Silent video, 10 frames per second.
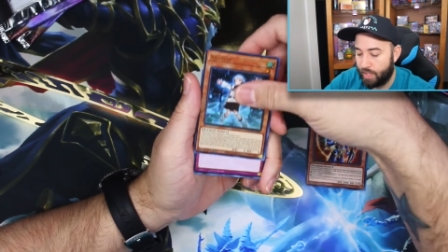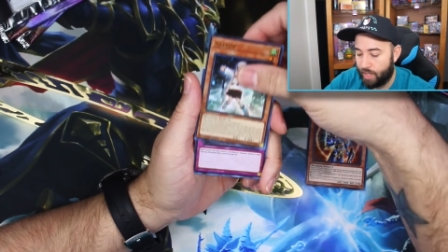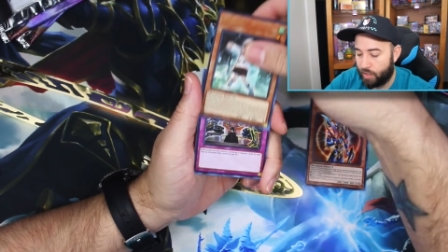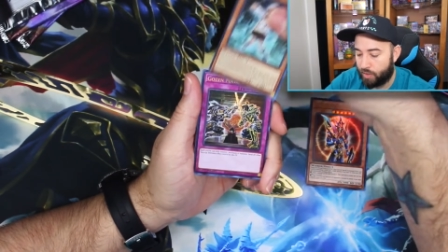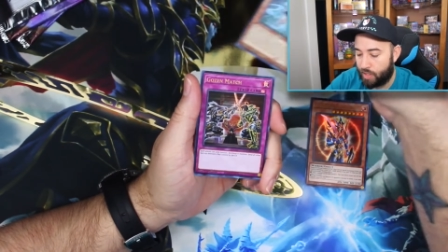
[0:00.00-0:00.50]

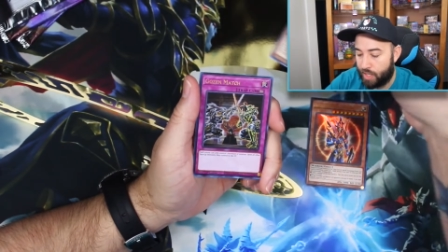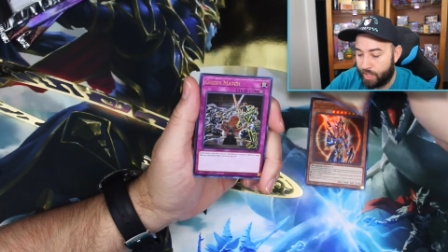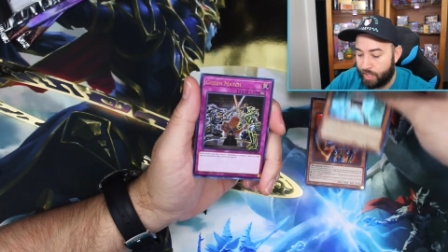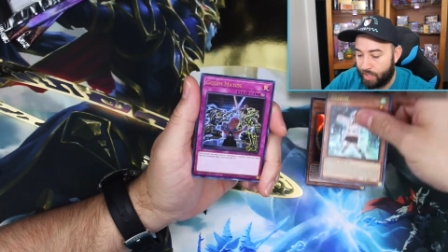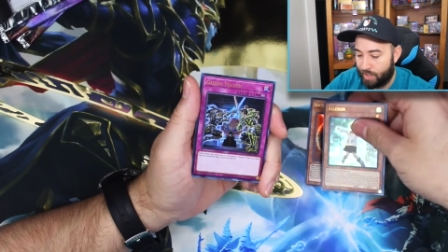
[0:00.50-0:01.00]

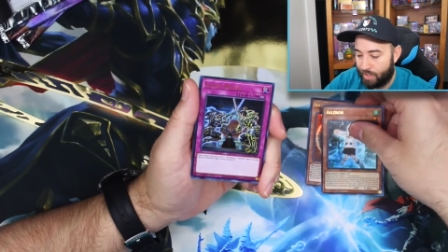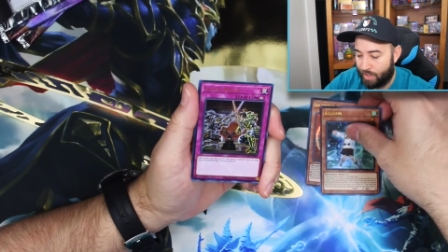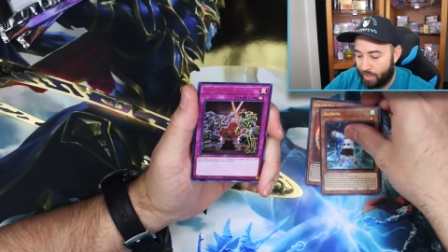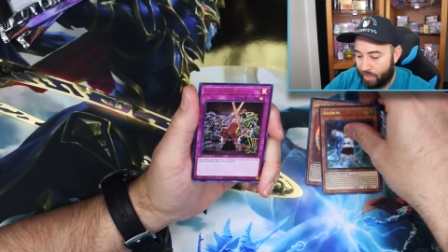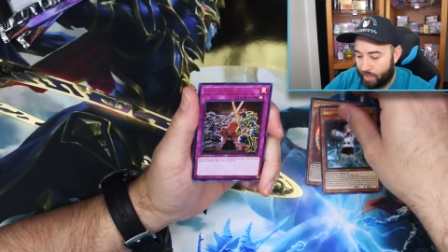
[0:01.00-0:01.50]
Elrond
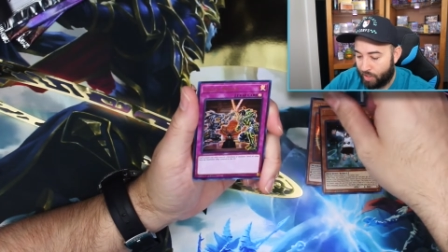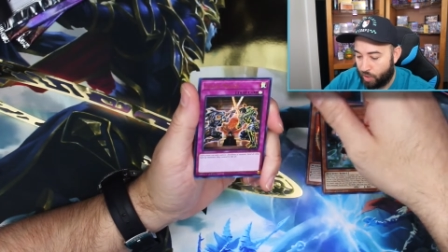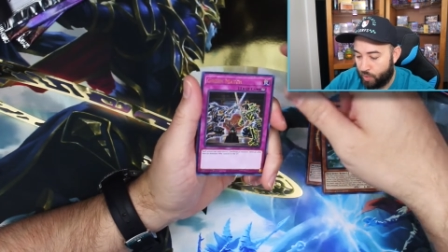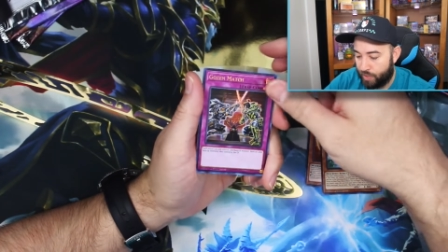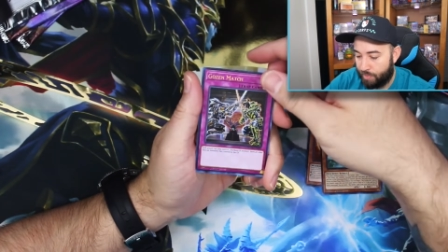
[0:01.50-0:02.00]

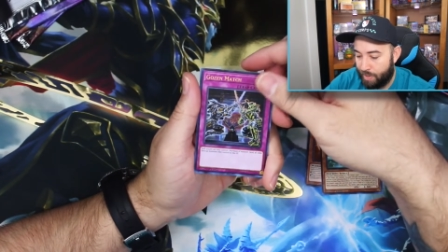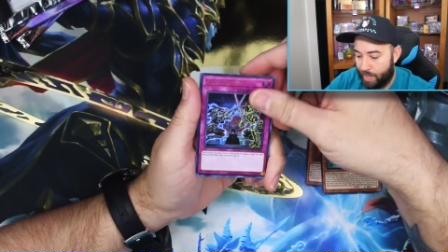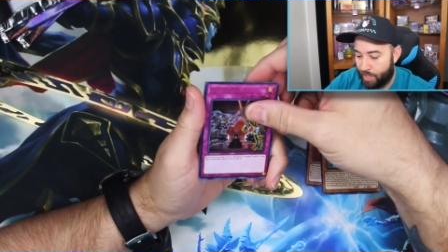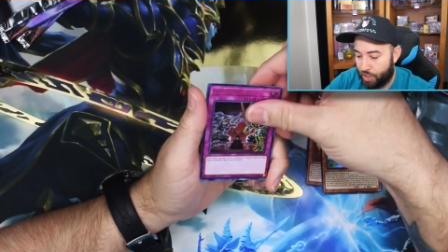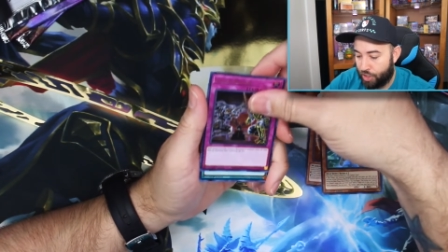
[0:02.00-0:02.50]
Gozen
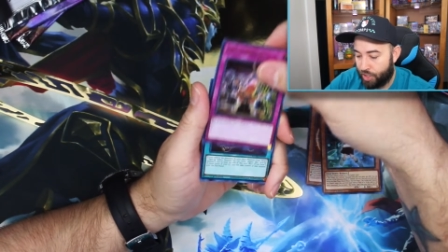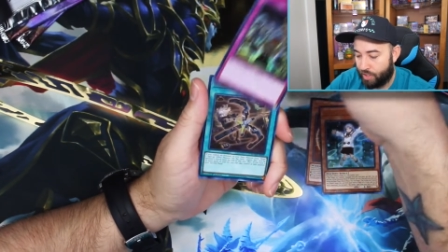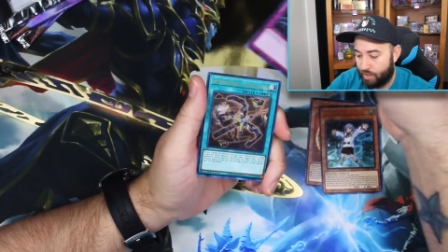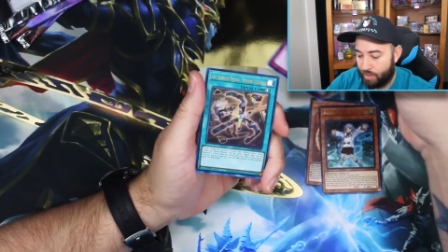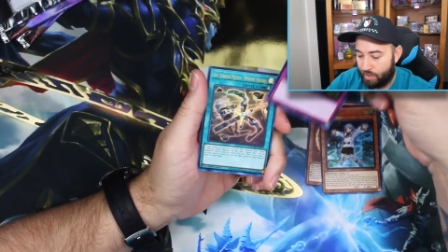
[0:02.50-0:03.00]
Match.
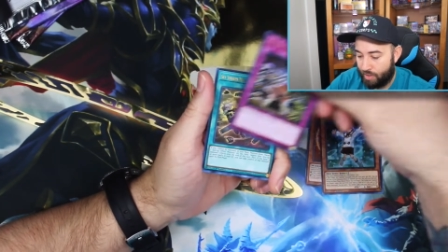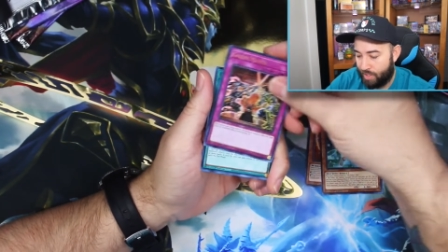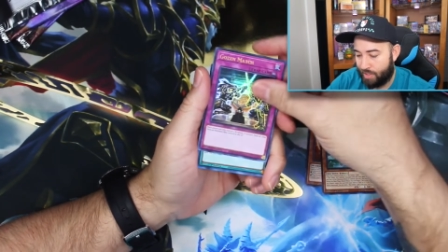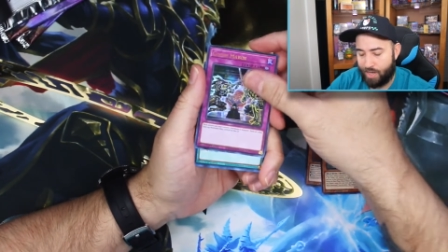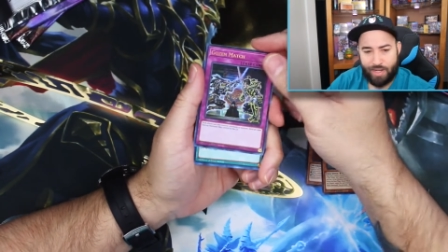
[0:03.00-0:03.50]

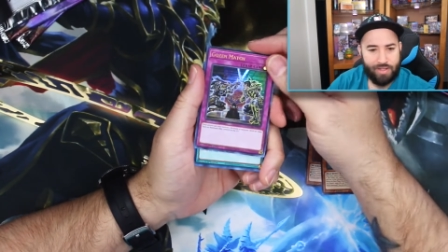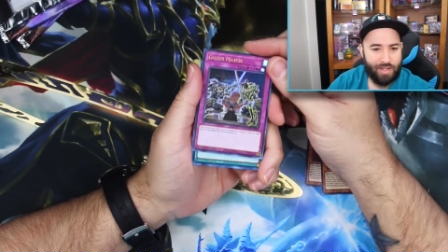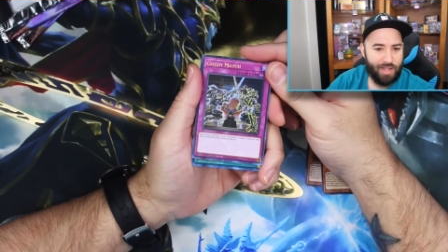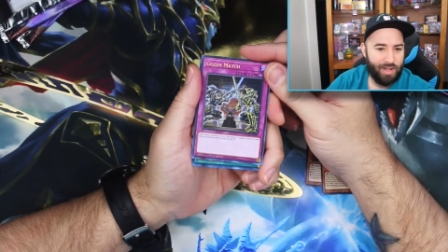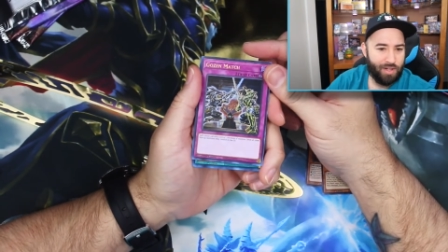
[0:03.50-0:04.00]
That's nice.
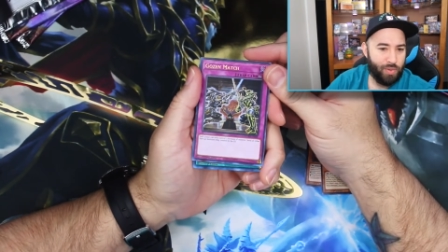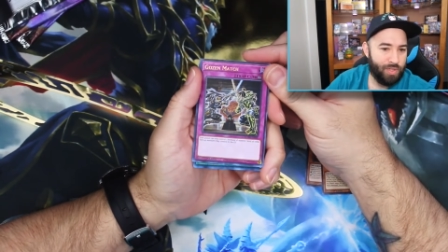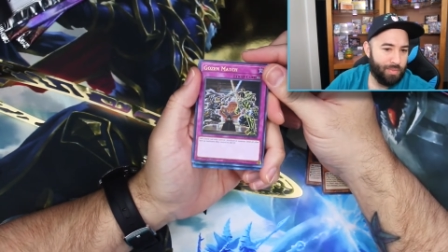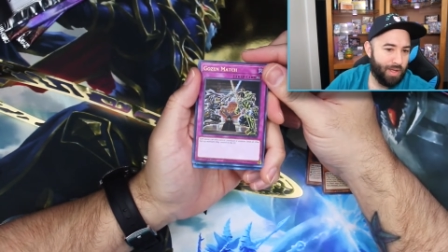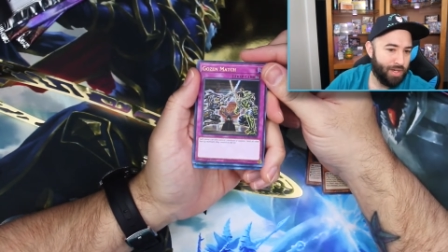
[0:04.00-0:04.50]
Look at that,
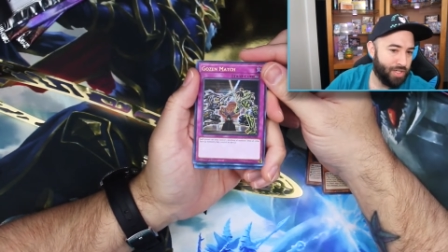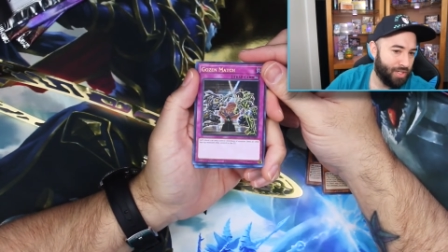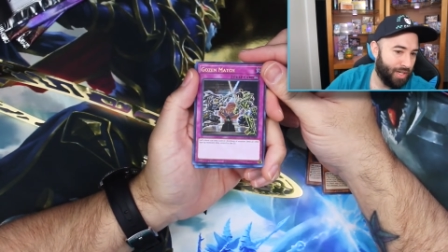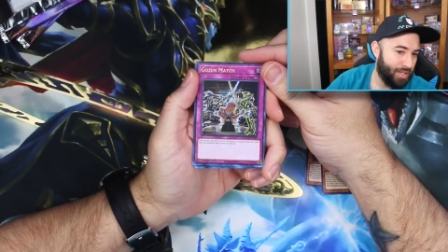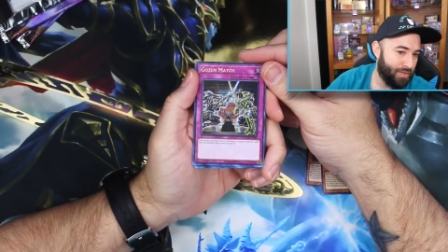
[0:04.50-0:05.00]
Gozen Match.
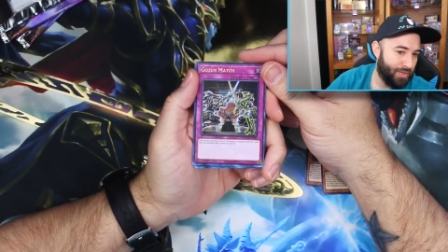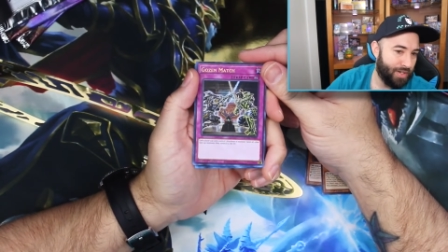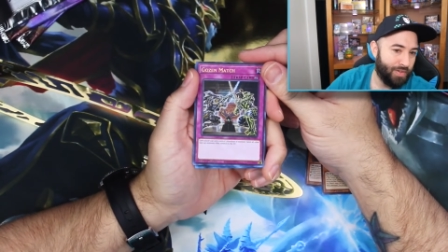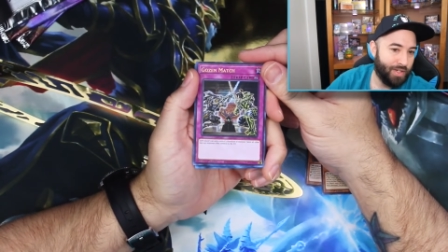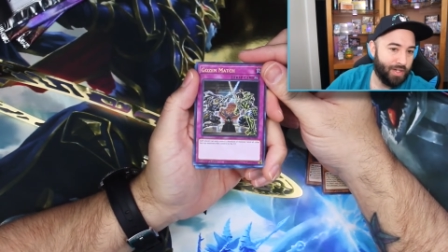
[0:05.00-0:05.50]
That is a
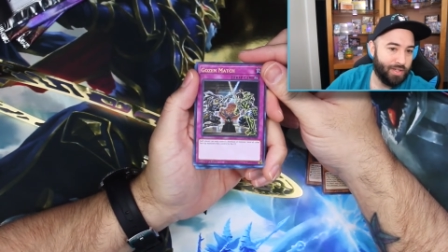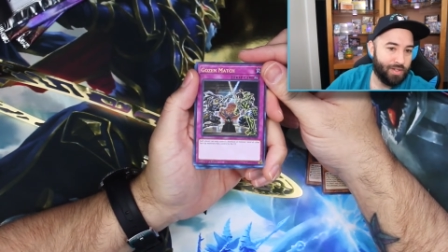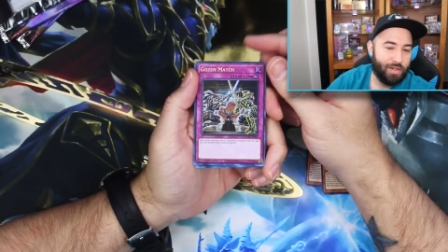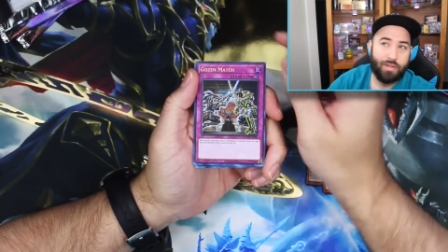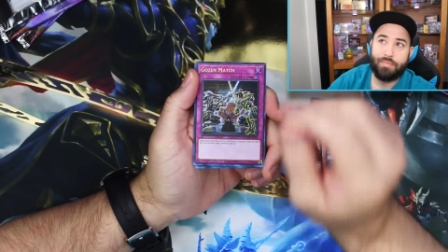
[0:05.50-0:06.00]
very, very nice
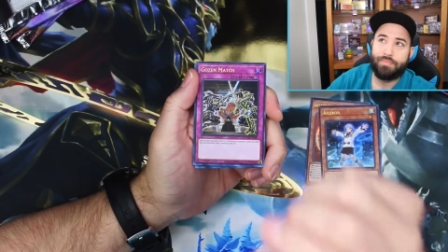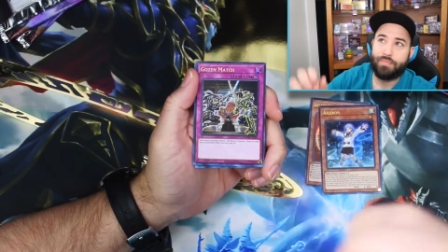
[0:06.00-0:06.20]
card.